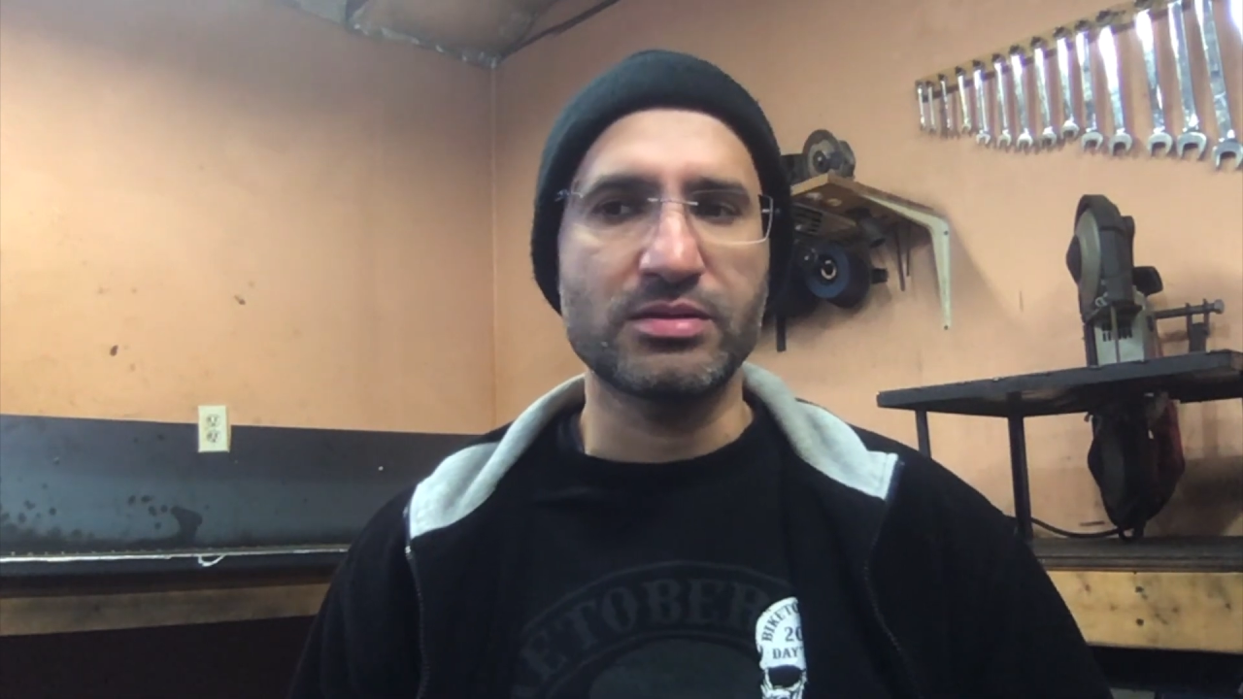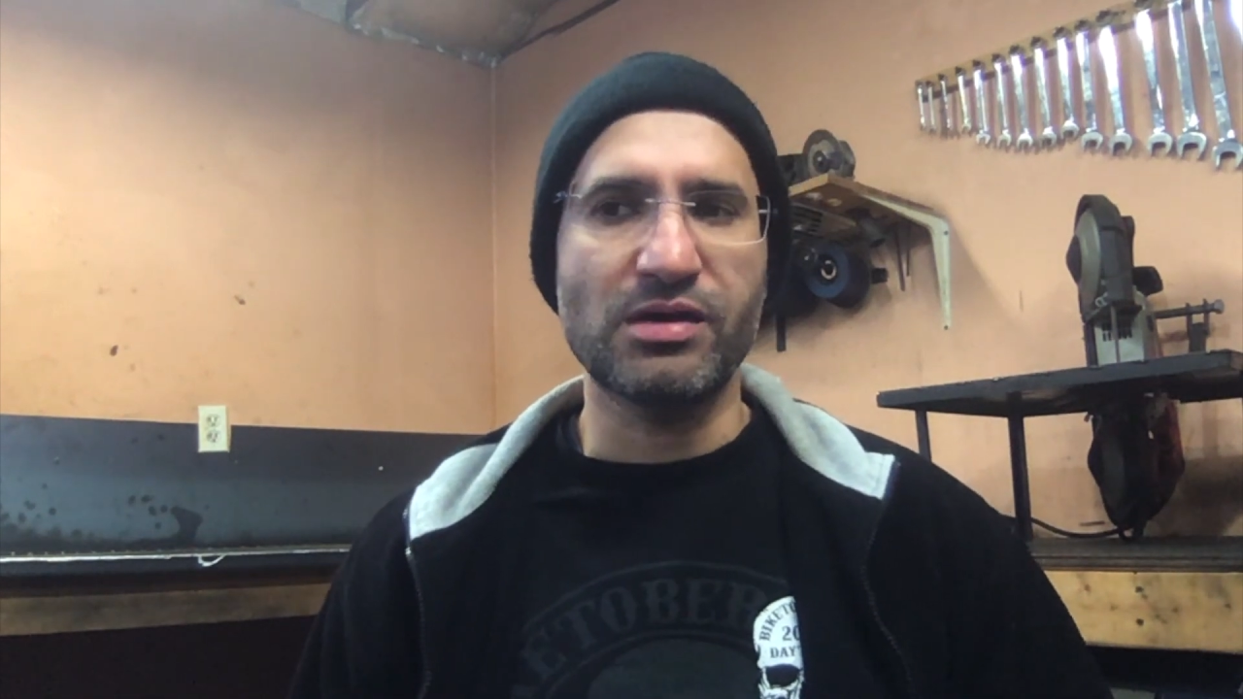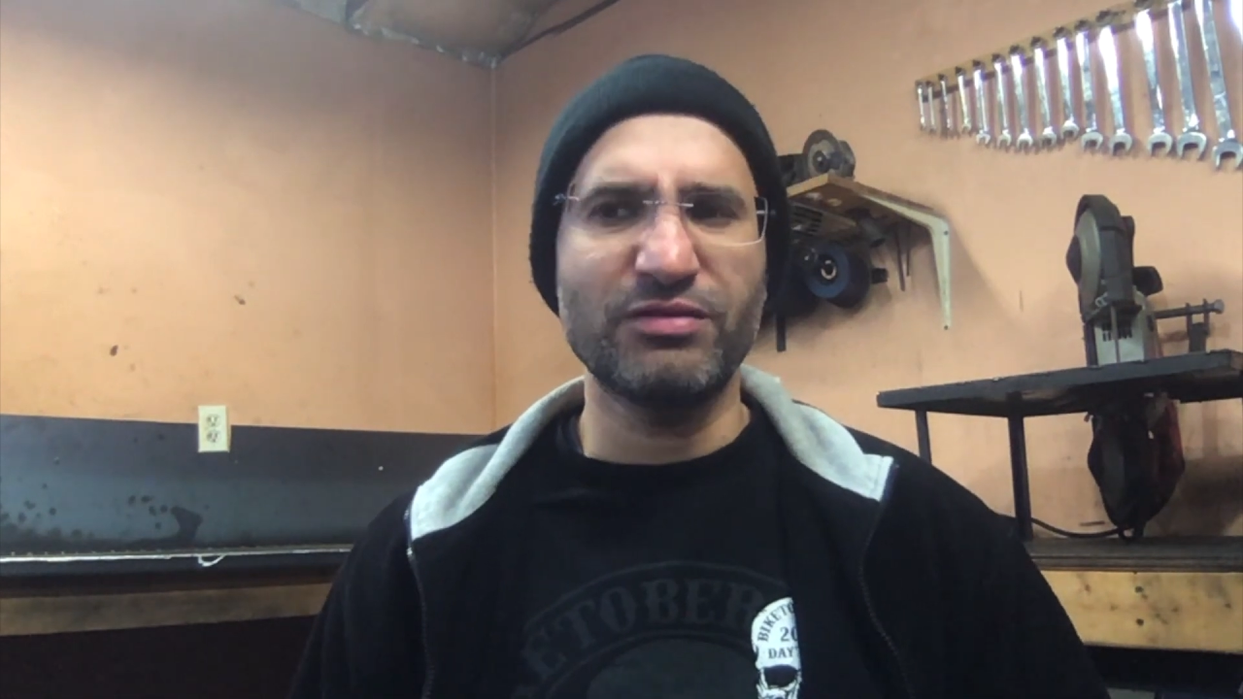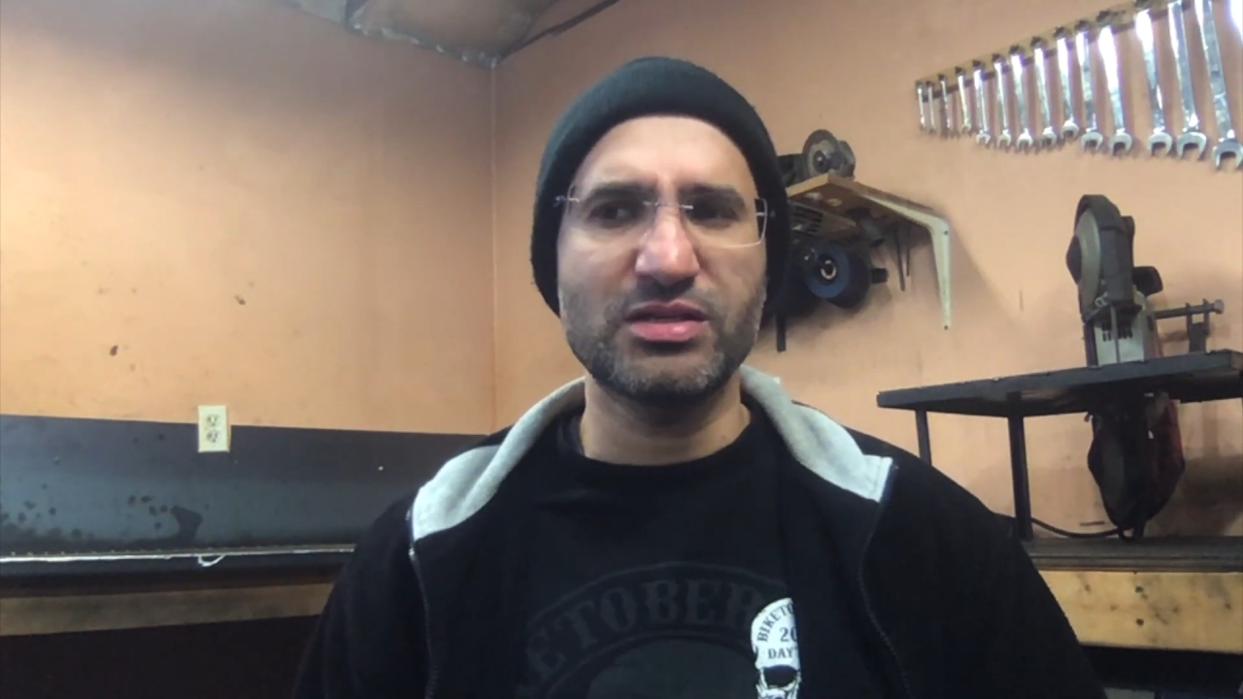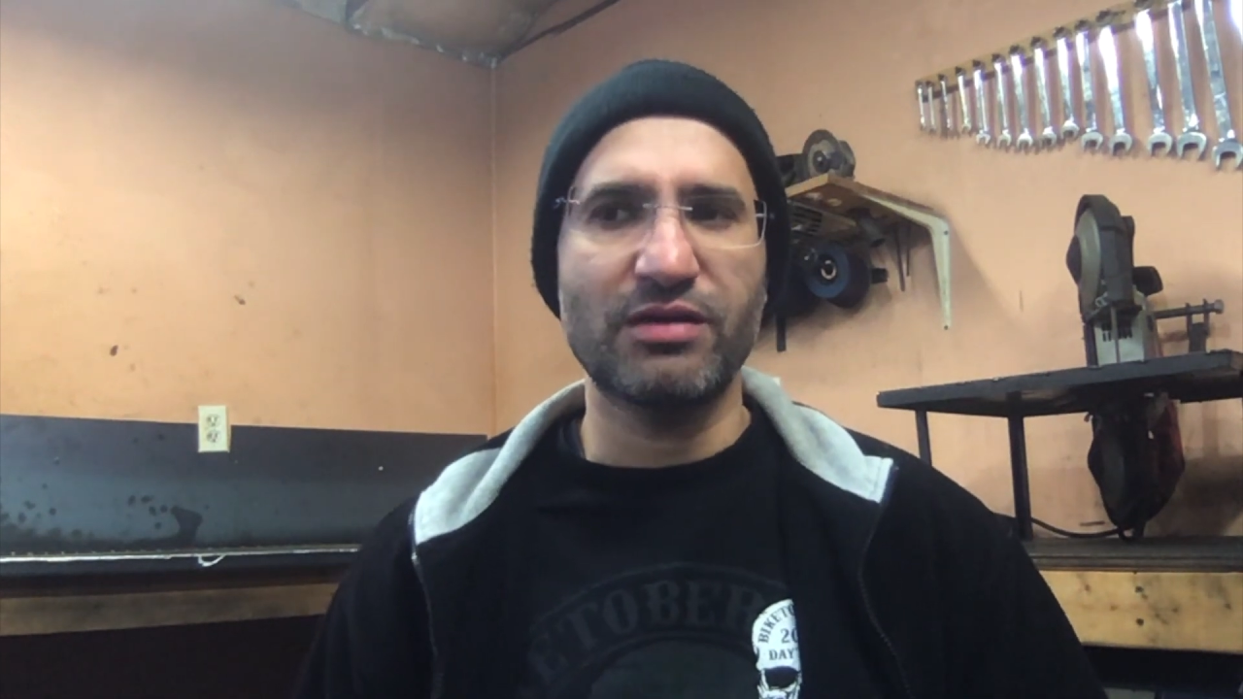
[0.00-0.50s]

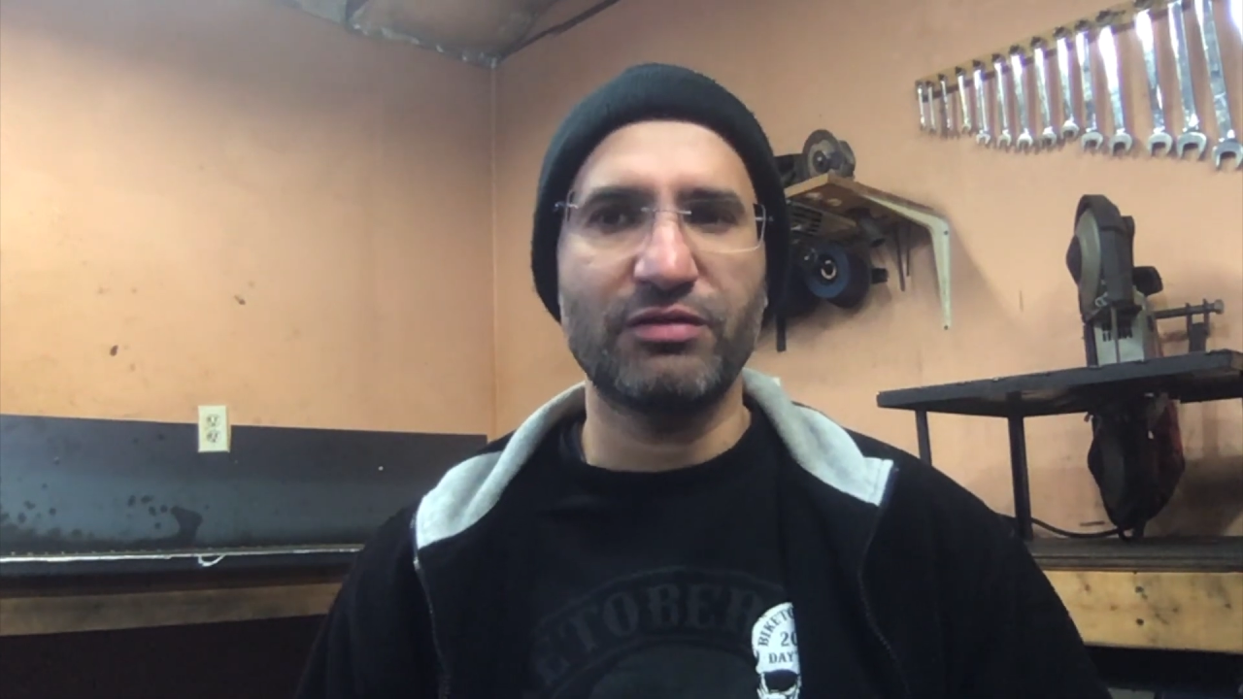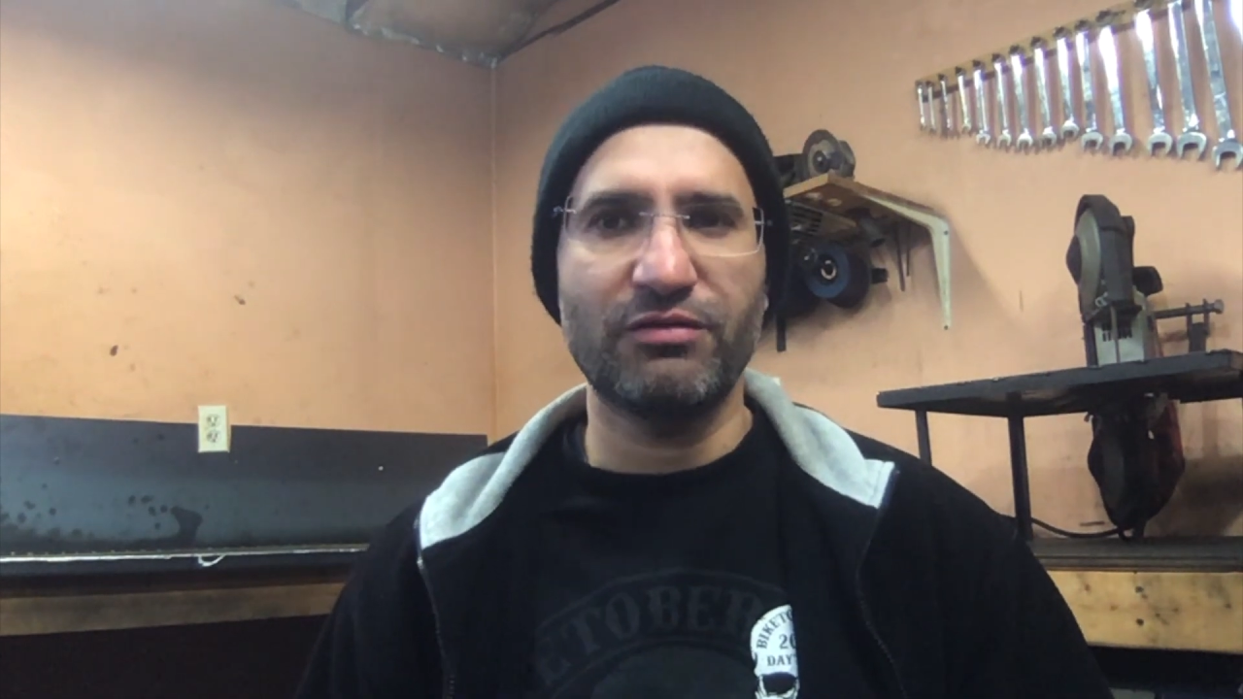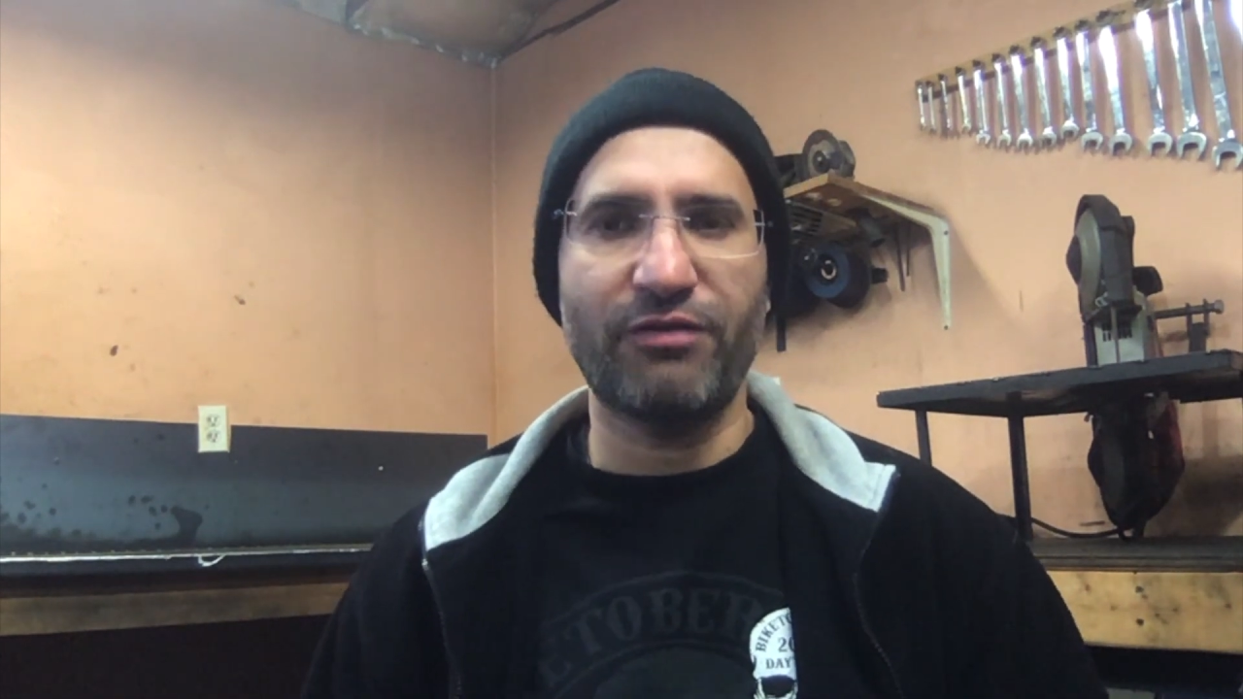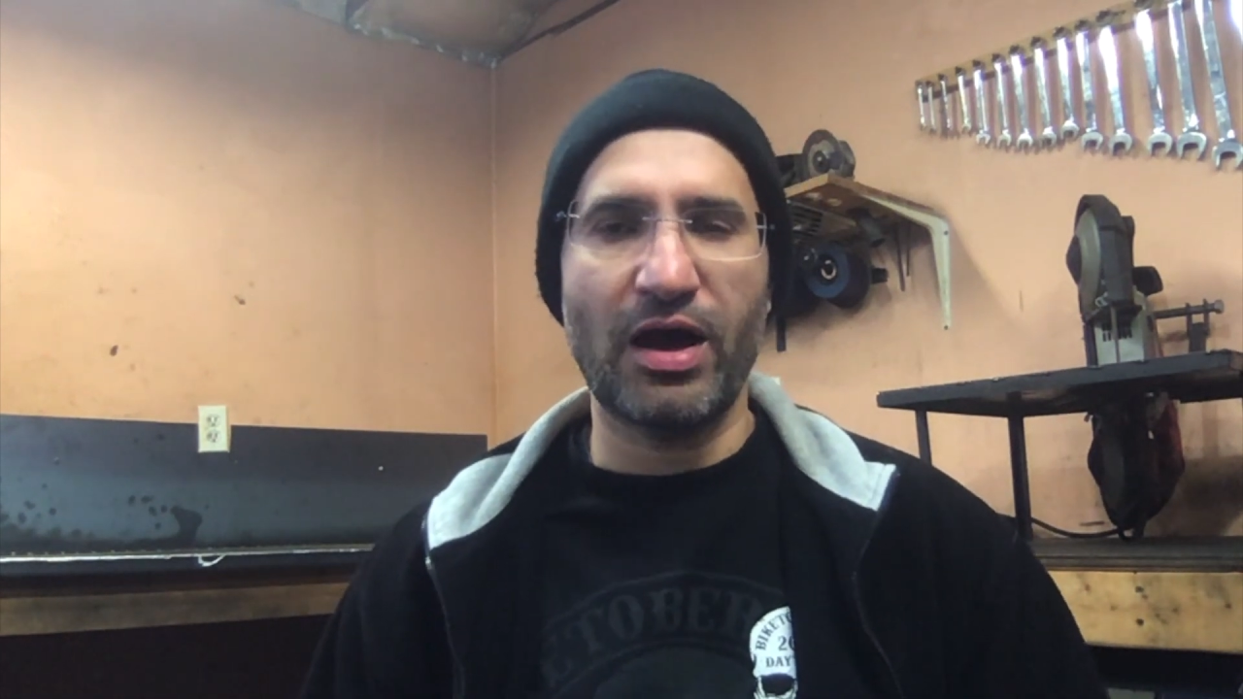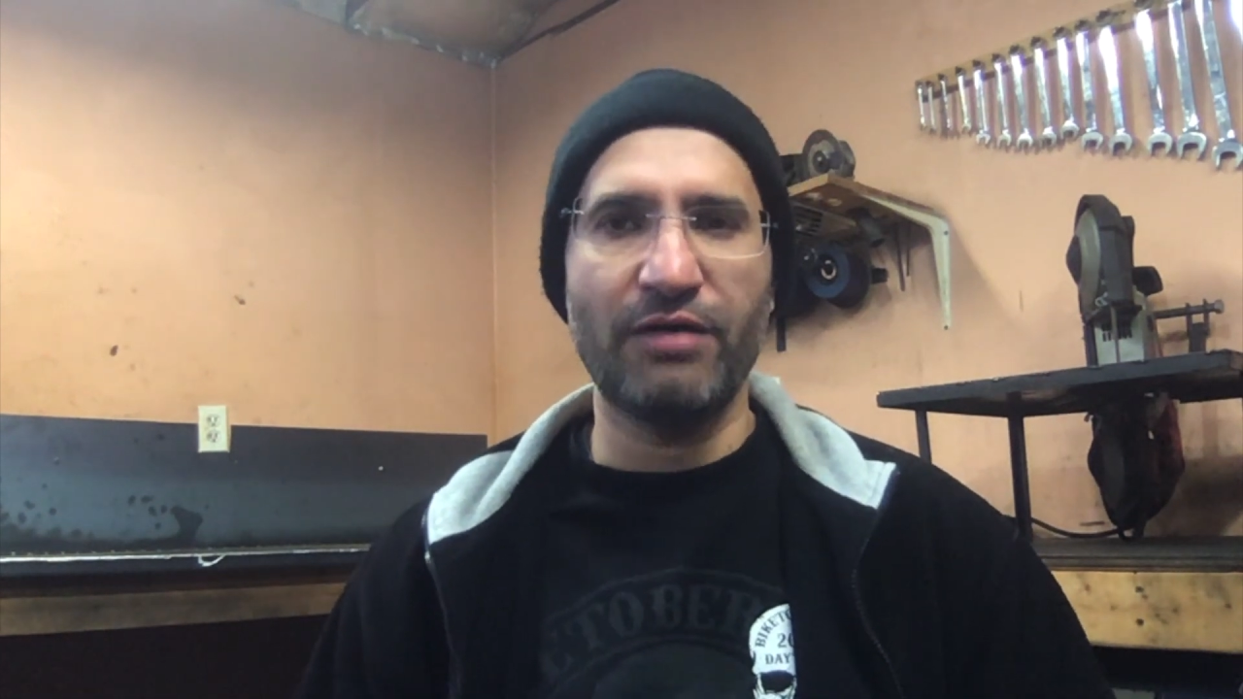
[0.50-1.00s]

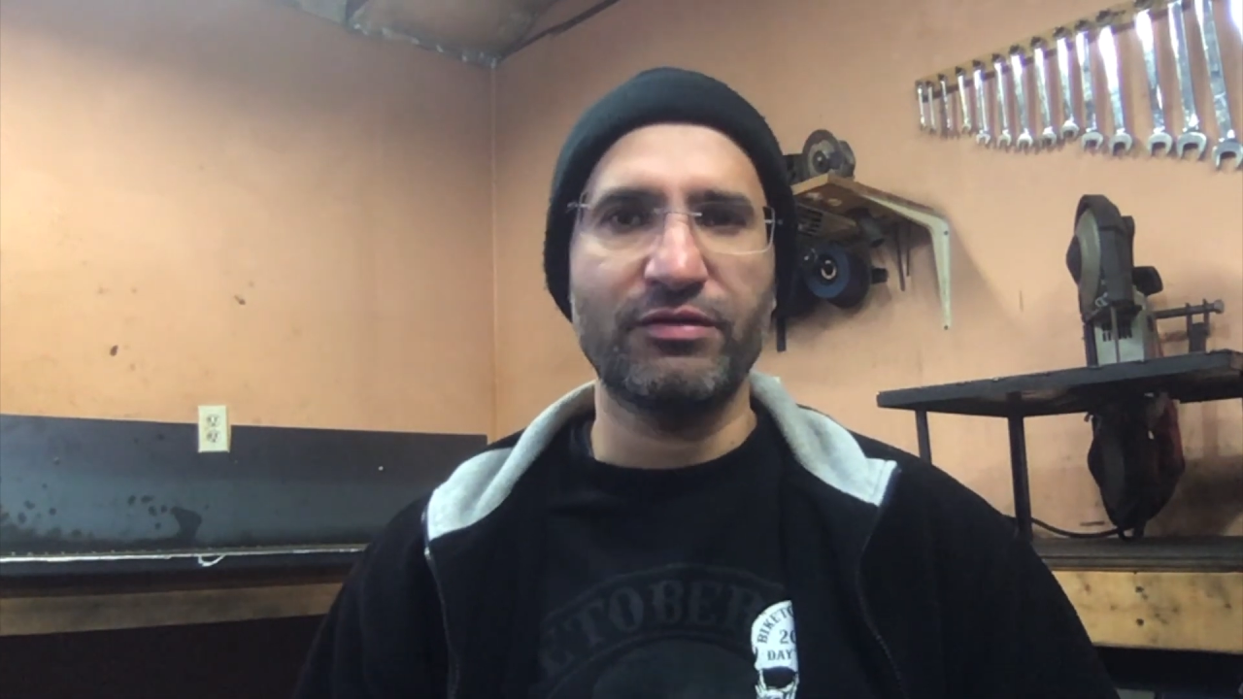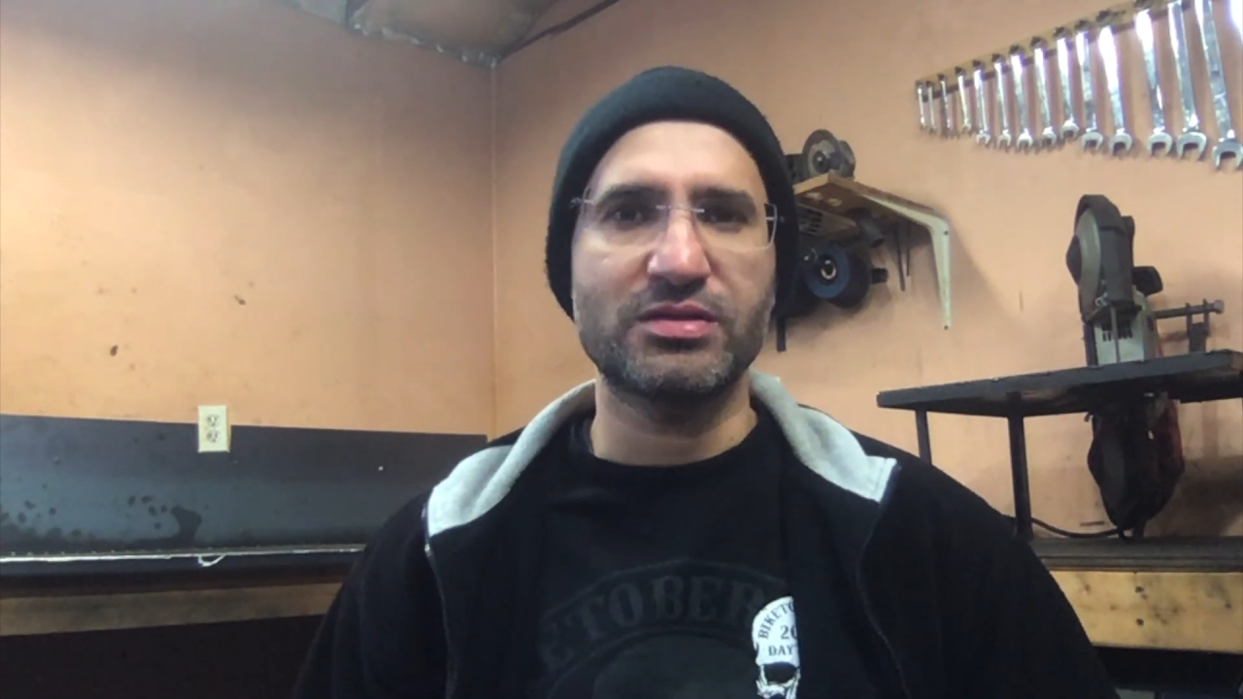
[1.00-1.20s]
70-75